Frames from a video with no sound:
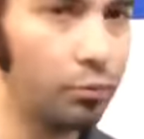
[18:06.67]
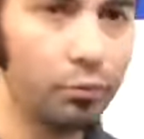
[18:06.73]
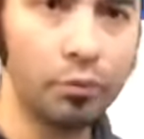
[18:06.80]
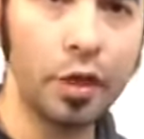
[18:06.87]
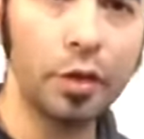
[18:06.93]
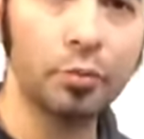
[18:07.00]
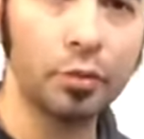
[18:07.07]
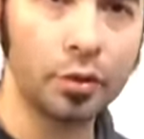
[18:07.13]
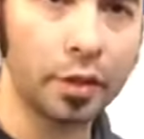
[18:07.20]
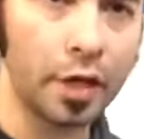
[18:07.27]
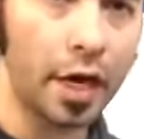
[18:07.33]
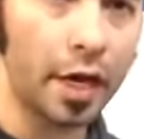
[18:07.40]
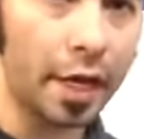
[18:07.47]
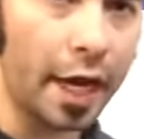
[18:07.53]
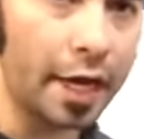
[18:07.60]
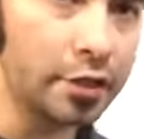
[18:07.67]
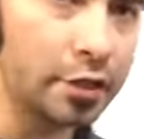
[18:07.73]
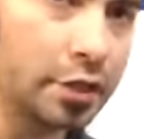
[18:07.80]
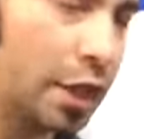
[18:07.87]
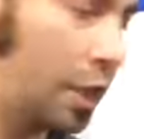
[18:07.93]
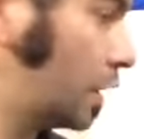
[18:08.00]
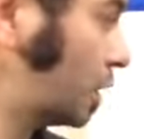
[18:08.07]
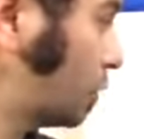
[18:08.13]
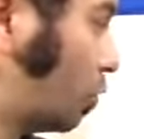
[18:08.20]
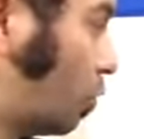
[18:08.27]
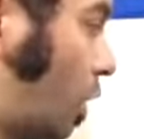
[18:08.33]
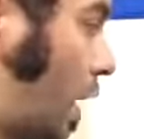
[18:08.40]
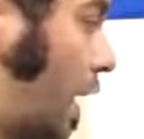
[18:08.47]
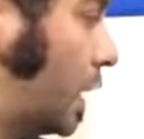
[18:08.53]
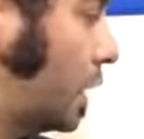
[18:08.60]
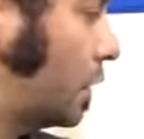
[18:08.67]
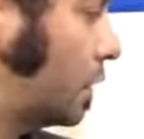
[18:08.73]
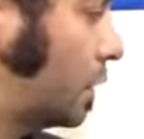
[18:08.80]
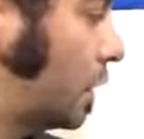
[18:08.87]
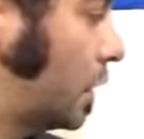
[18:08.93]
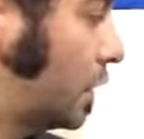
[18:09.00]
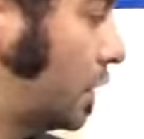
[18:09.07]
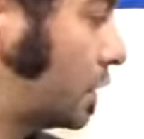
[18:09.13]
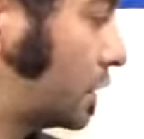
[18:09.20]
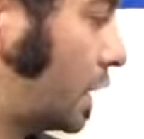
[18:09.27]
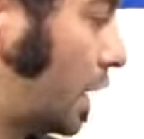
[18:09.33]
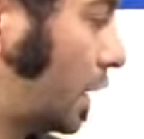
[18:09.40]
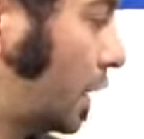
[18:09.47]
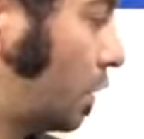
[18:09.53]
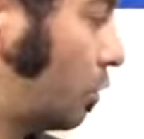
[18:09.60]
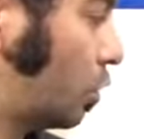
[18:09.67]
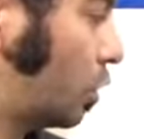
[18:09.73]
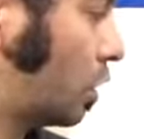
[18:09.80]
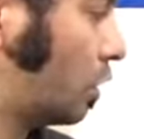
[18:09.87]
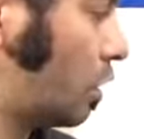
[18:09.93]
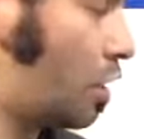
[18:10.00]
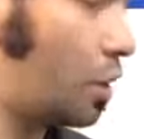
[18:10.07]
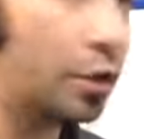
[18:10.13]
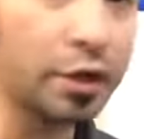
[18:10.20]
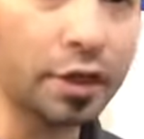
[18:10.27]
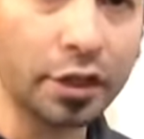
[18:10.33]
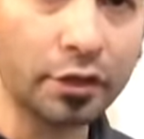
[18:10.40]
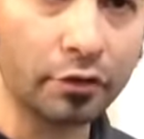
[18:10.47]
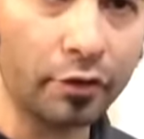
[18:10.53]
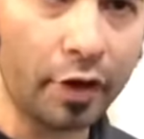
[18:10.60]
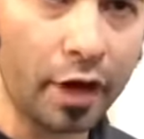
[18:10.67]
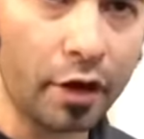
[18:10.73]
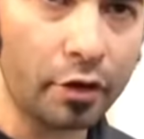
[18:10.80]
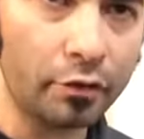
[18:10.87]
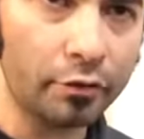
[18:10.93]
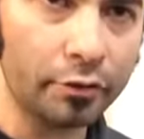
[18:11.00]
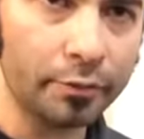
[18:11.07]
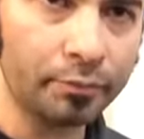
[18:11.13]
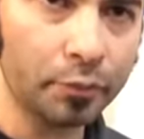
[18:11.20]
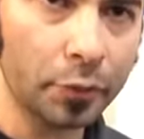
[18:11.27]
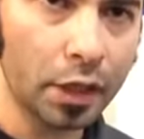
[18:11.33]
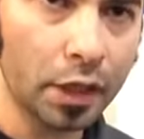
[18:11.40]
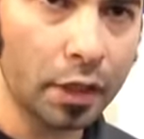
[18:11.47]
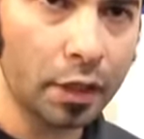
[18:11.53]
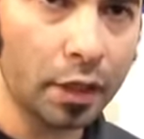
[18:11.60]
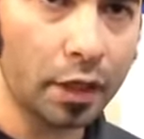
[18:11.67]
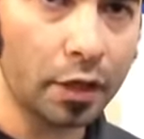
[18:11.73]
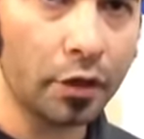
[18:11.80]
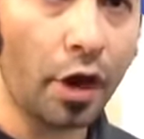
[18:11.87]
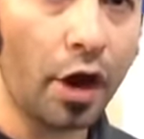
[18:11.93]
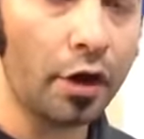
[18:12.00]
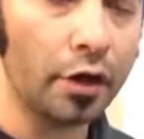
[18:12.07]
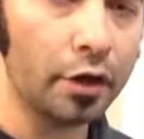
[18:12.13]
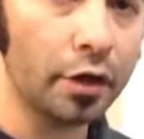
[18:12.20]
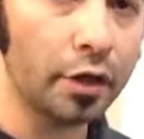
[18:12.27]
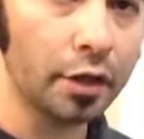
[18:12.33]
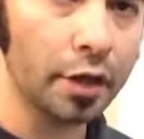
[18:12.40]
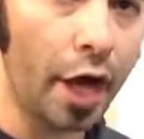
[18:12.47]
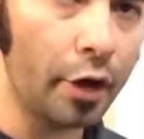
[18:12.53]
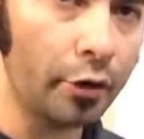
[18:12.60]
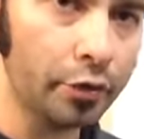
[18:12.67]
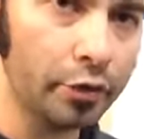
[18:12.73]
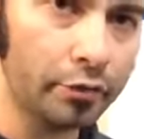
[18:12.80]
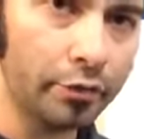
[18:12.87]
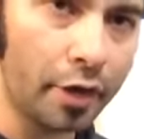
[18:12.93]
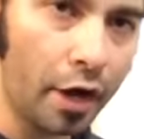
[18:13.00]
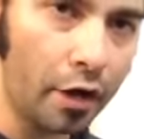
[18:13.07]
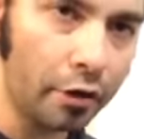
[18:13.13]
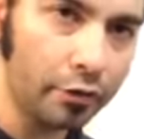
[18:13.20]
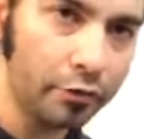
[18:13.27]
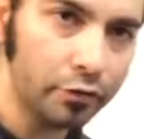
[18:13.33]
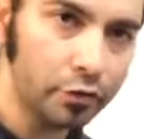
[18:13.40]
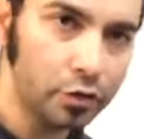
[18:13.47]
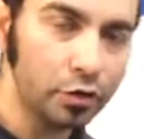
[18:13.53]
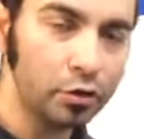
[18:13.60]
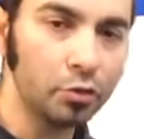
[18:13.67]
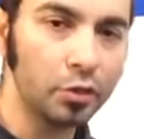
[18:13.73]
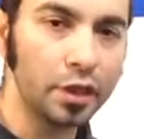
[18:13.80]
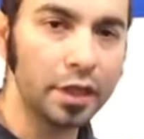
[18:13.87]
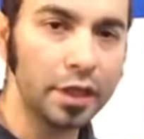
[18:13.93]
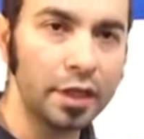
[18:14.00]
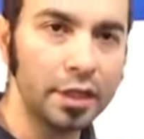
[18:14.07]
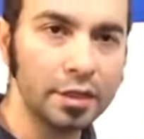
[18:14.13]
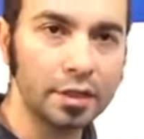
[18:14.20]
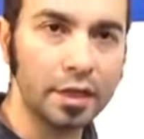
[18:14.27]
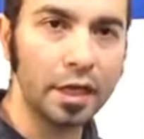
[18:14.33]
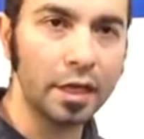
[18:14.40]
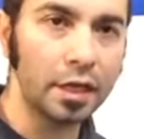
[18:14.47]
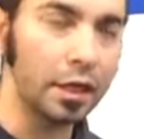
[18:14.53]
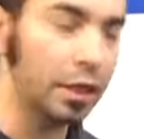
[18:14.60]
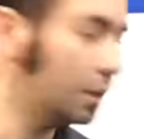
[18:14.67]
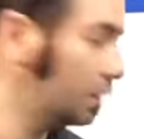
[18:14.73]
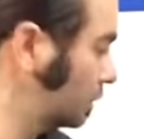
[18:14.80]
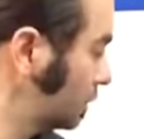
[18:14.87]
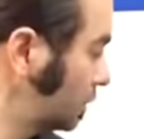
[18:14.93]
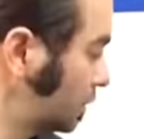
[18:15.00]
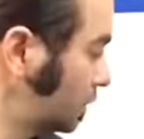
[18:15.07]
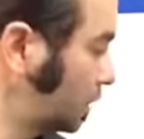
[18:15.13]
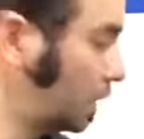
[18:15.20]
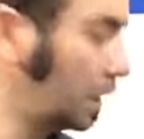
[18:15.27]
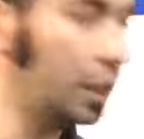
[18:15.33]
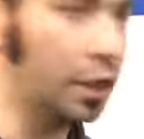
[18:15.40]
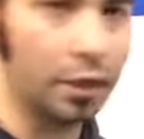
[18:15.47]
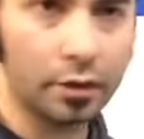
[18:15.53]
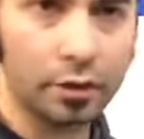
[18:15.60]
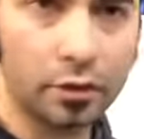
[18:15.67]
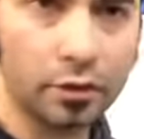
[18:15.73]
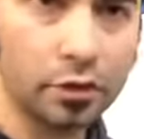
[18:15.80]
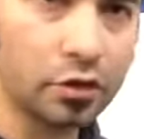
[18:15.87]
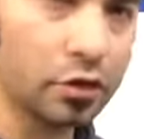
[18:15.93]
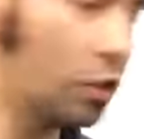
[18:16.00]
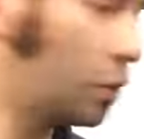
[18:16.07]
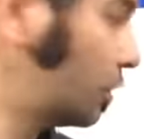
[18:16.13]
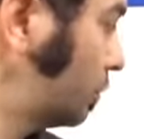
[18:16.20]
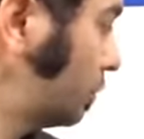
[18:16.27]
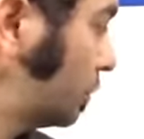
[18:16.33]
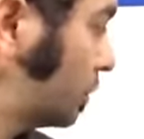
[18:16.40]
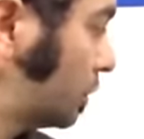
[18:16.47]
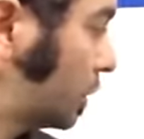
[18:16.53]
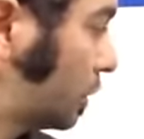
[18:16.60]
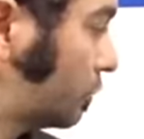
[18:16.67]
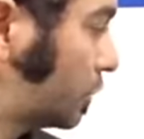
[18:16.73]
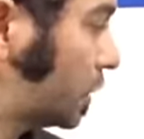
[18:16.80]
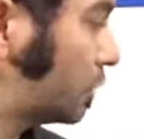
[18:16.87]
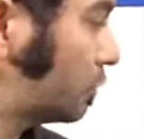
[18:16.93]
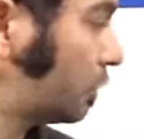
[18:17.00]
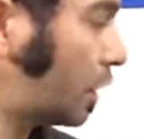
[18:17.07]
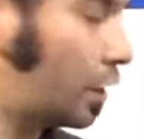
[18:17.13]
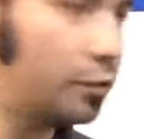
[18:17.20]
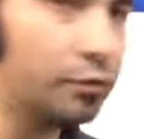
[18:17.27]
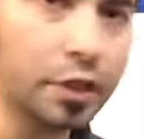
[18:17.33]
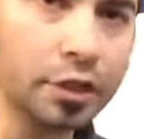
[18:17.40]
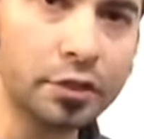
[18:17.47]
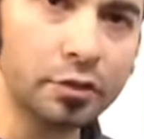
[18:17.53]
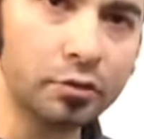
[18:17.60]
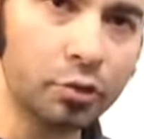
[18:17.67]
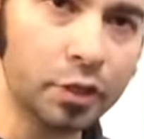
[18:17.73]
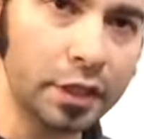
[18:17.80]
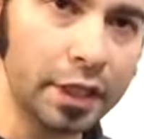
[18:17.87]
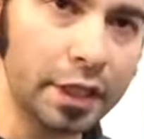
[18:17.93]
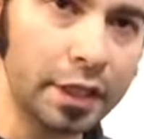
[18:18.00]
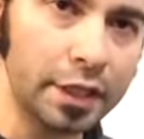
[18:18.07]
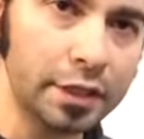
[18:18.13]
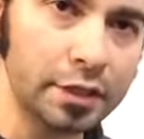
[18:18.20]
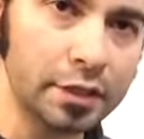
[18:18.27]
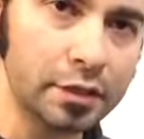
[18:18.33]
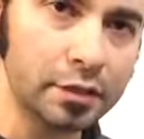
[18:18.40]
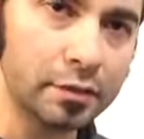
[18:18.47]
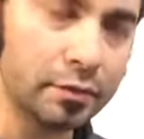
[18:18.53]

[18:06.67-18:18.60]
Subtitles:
people not agitating the white is that it will clog this valve and not allow the valve to release any ink. So if this valve doesn't release,